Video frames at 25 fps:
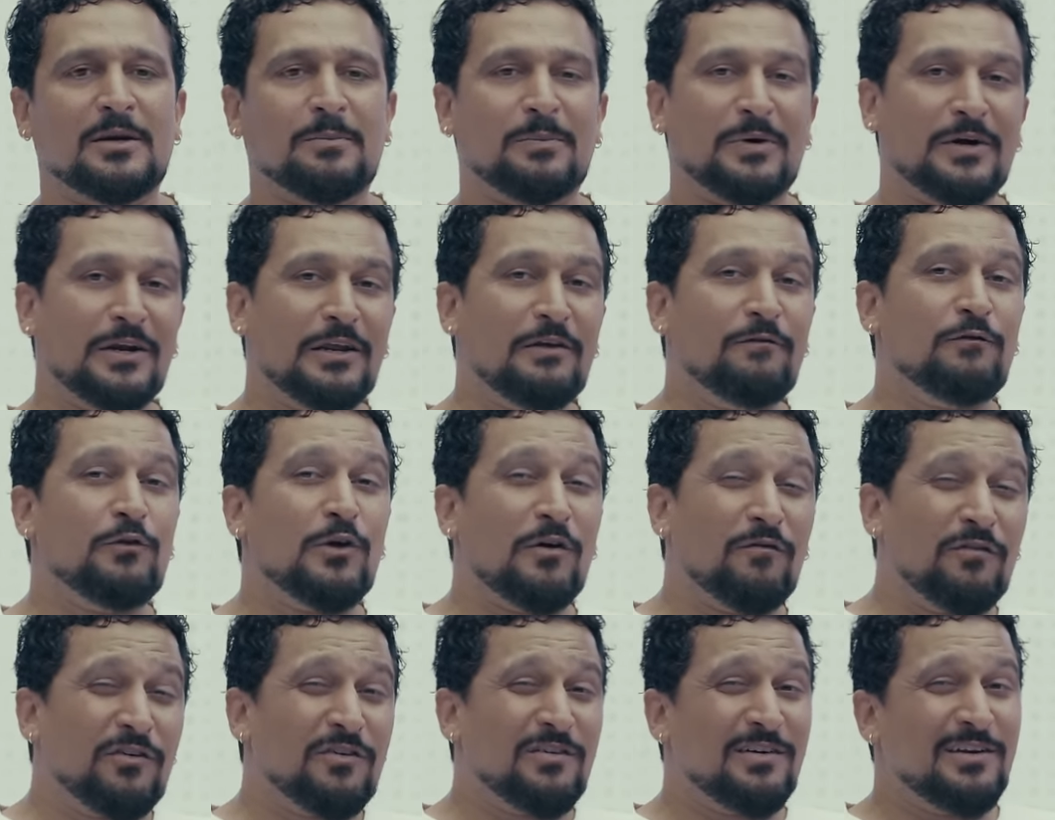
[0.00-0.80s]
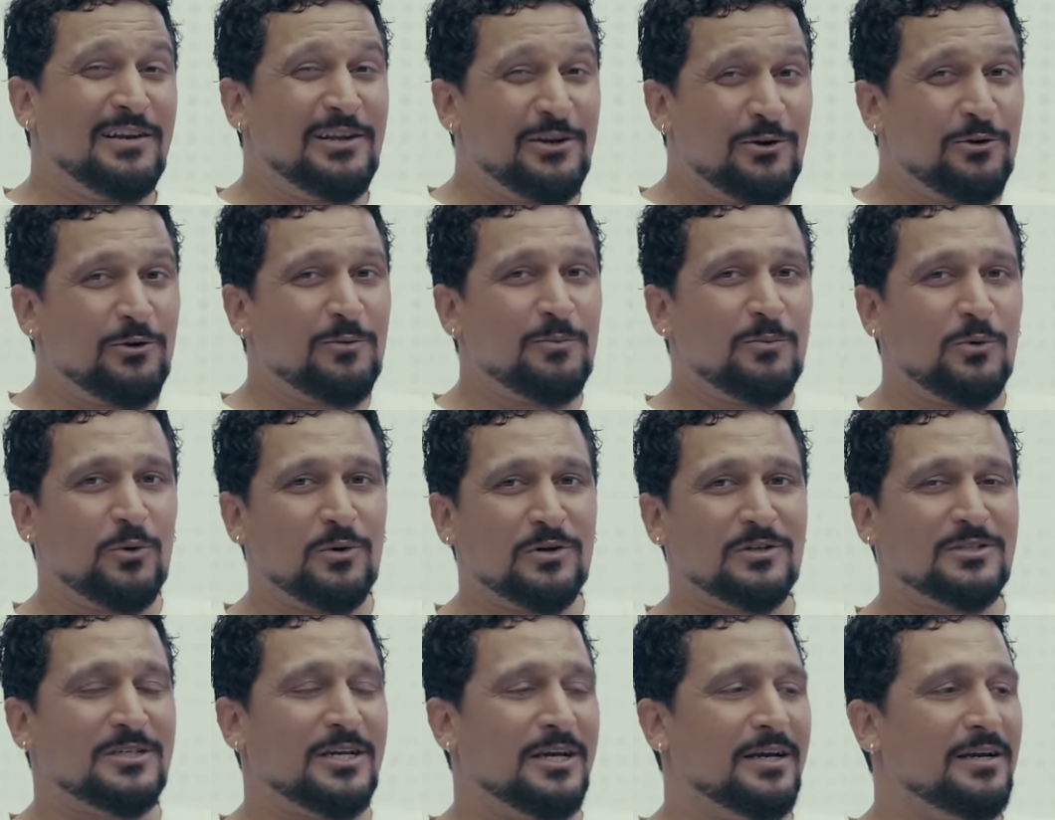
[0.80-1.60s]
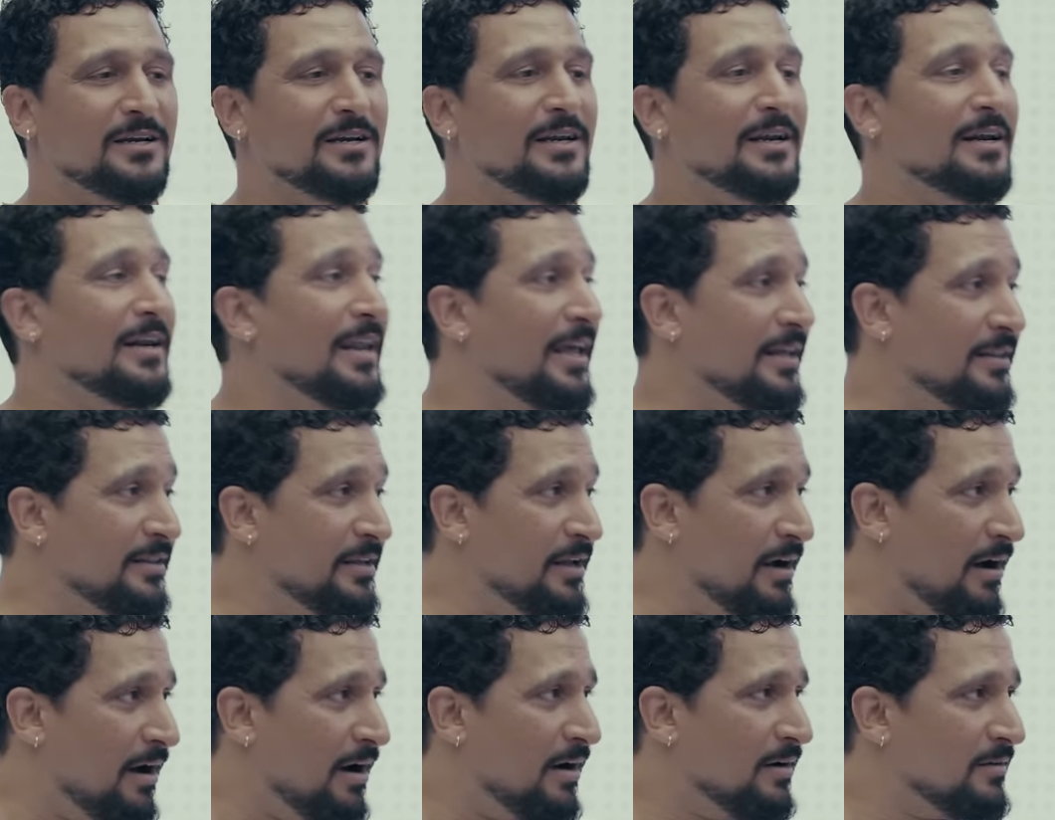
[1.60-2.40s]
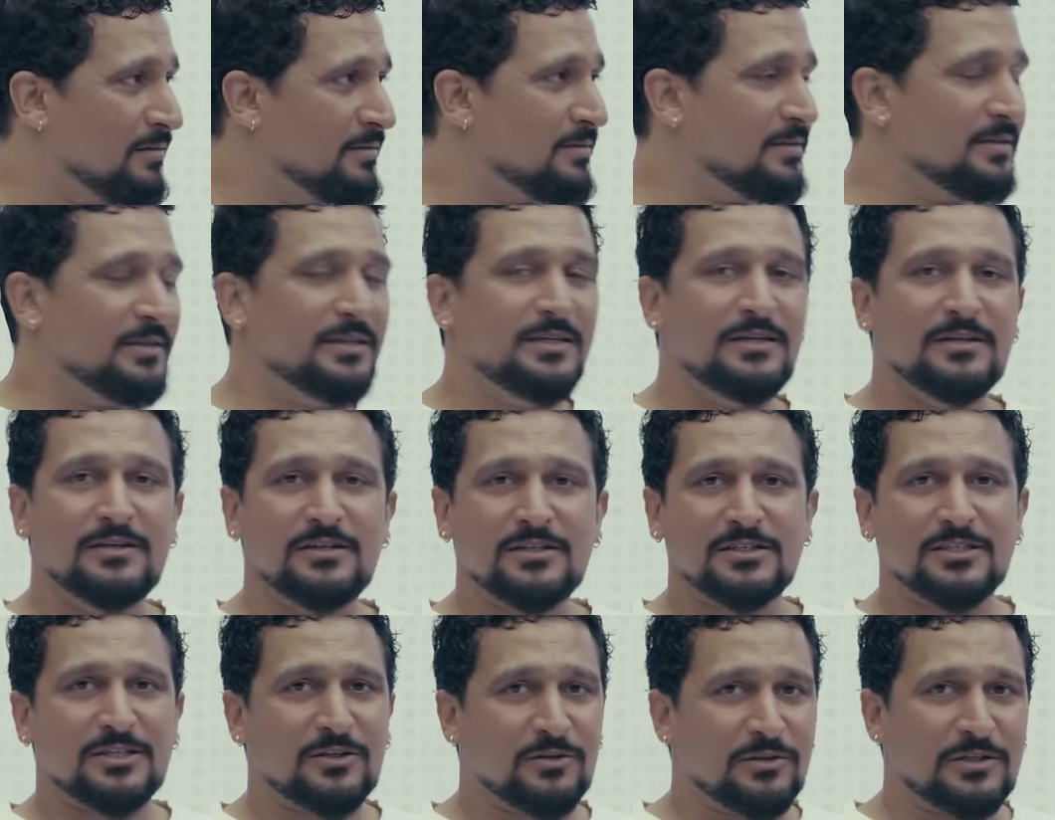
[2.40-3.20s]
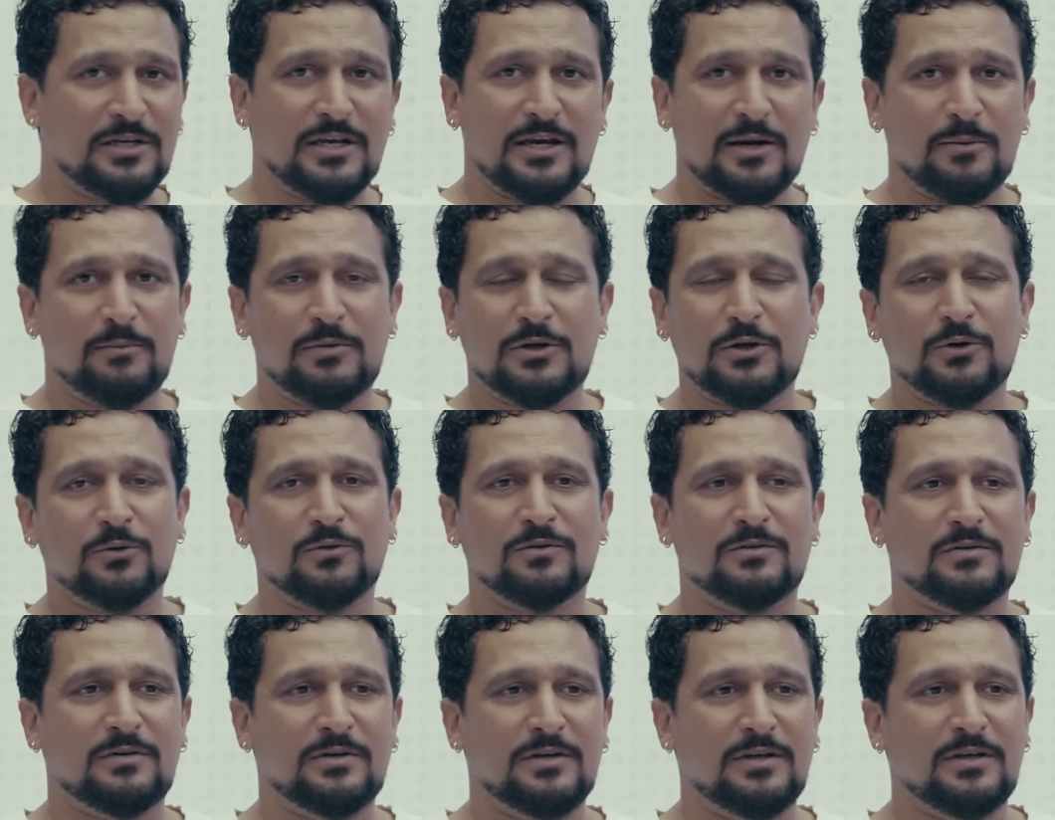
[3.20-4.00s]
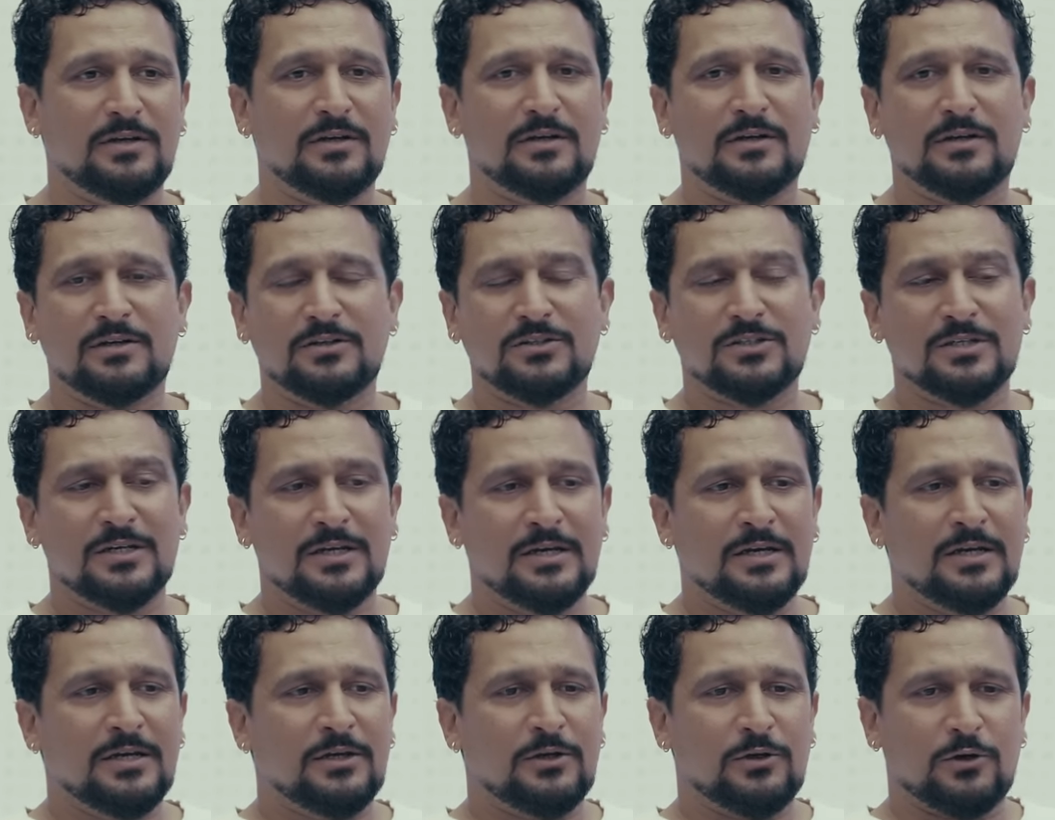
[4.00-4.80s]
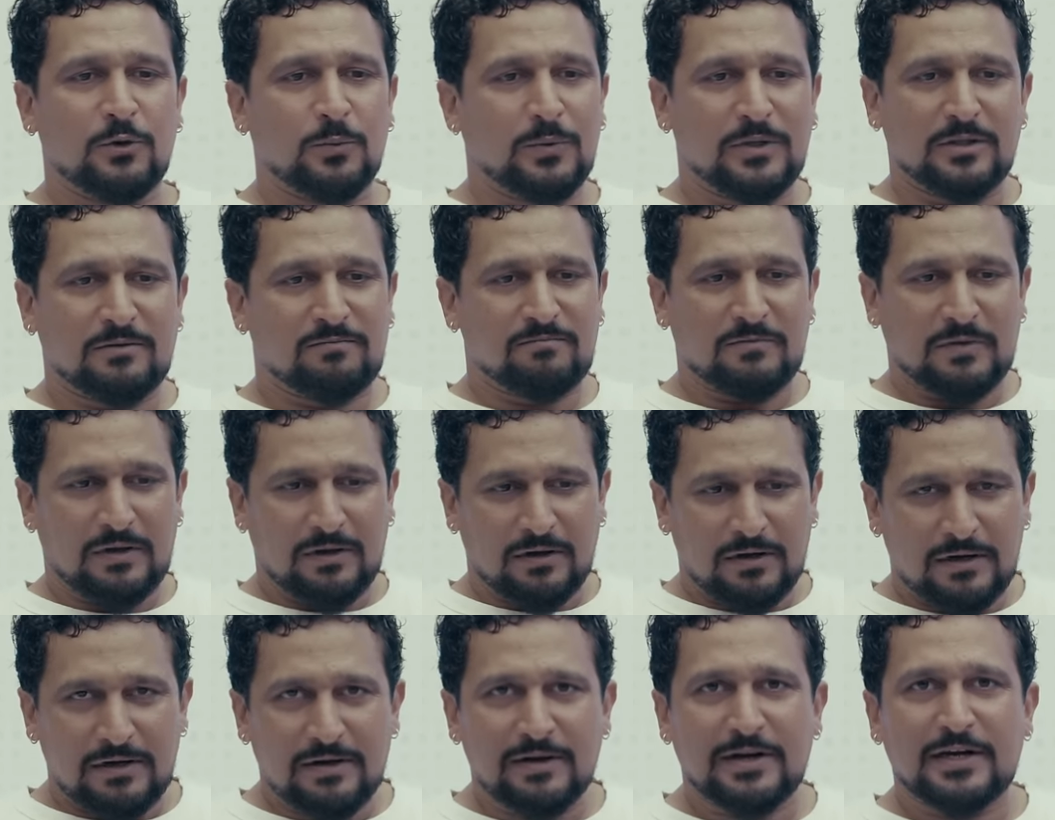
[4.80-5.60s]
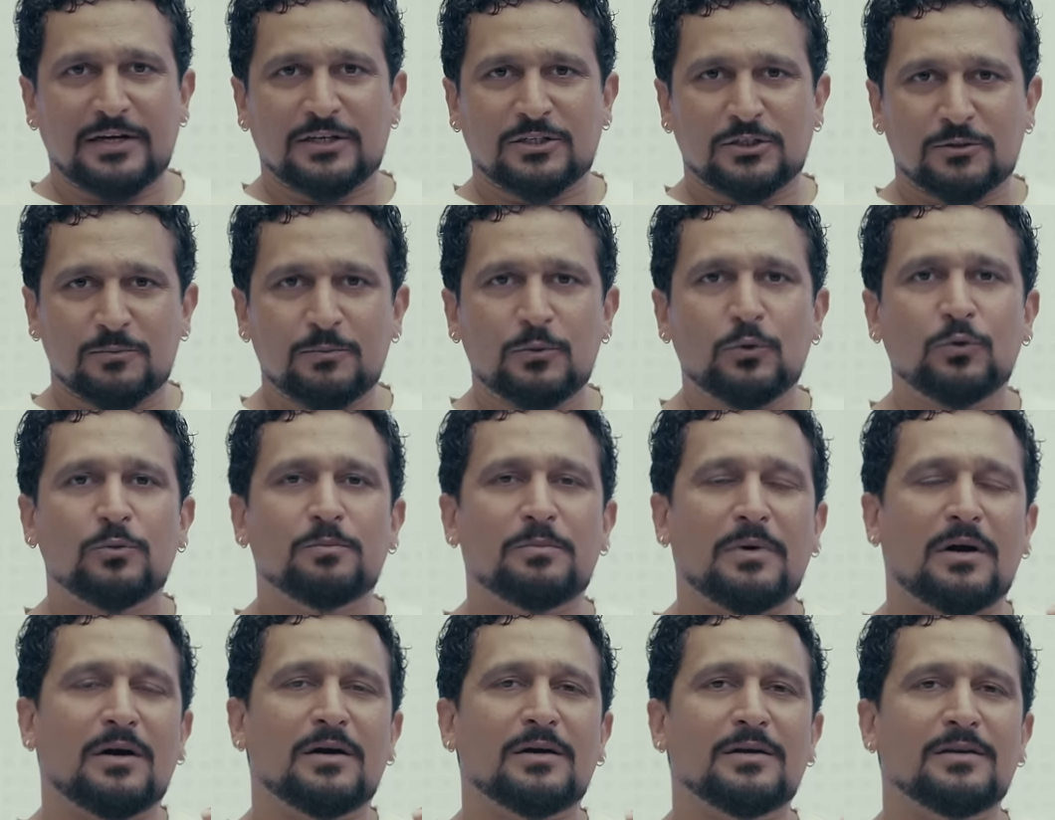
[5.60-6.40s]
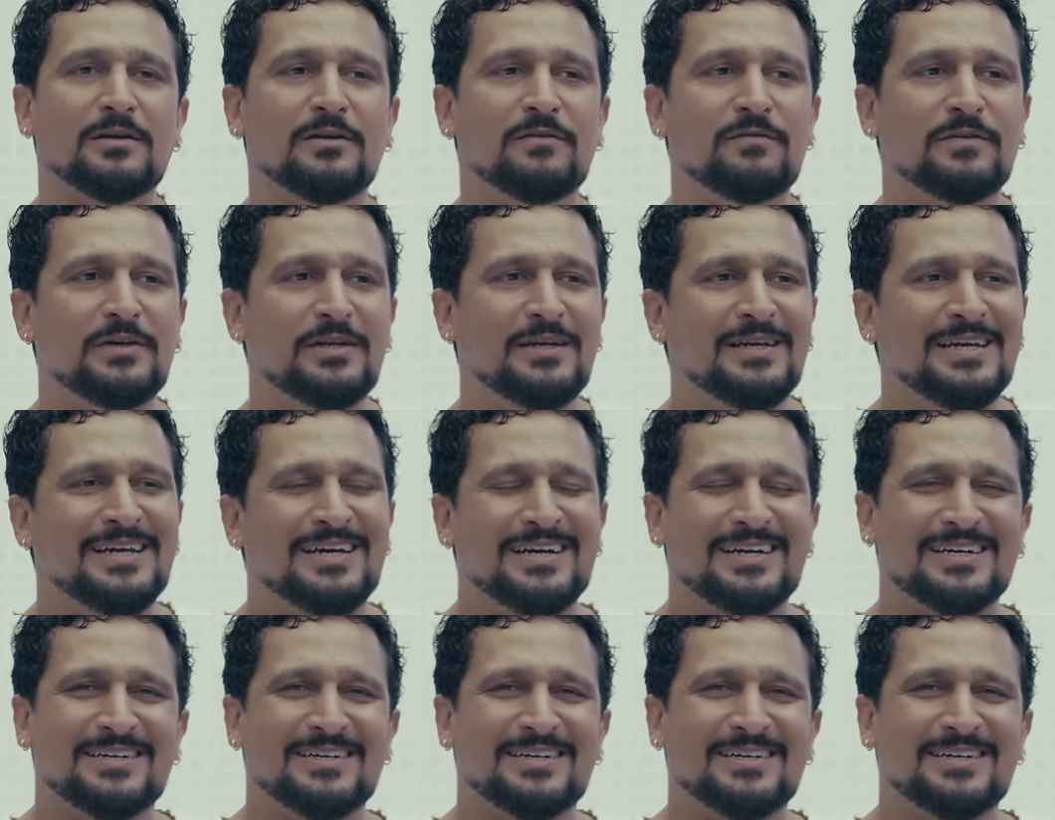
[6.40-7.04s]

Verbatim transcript: But if you have a really good motorcycle and like the R3 is or the MT-03 is, you know, with a great smooth power delivery,